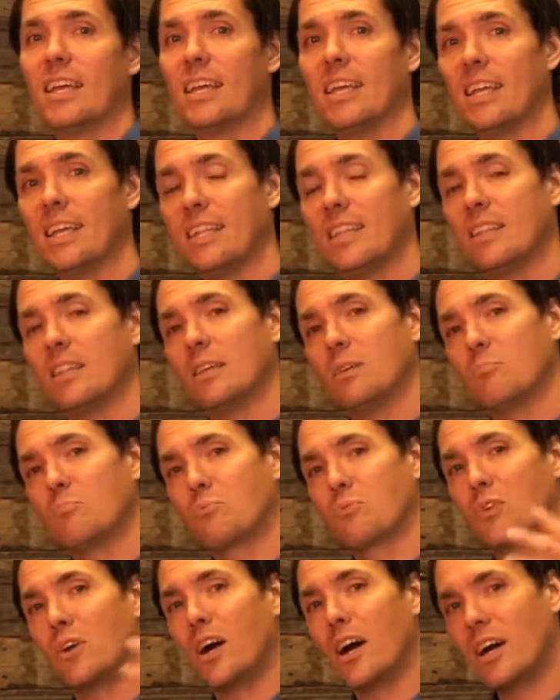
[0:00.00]
in the
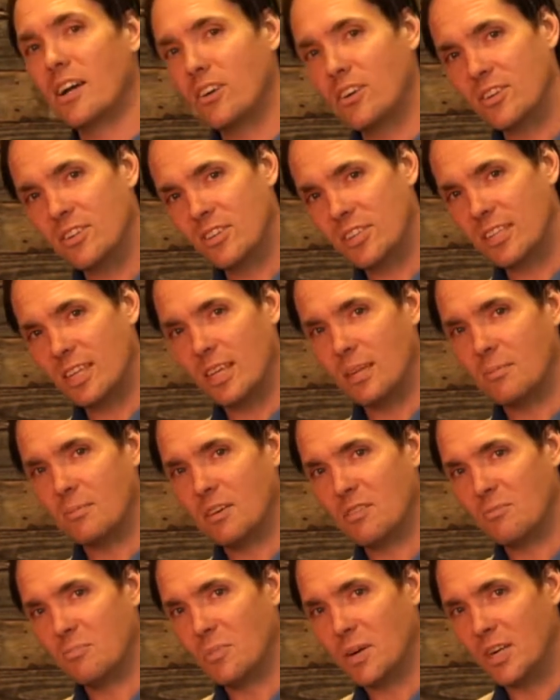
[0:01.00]
broader scheme
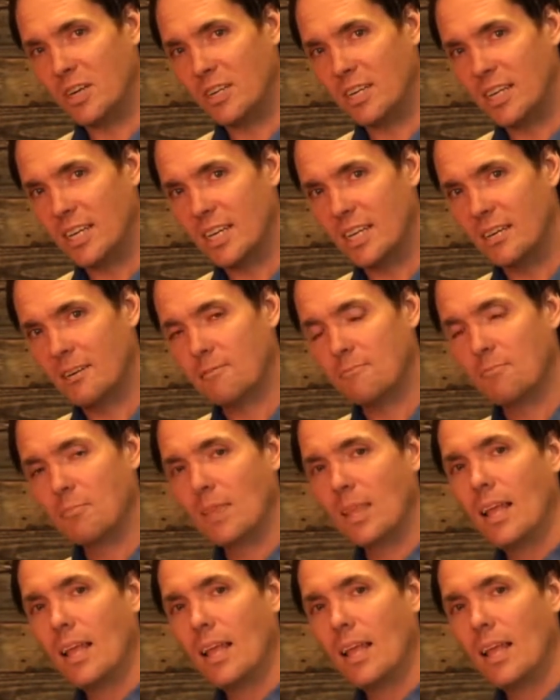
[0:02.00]
of marketing.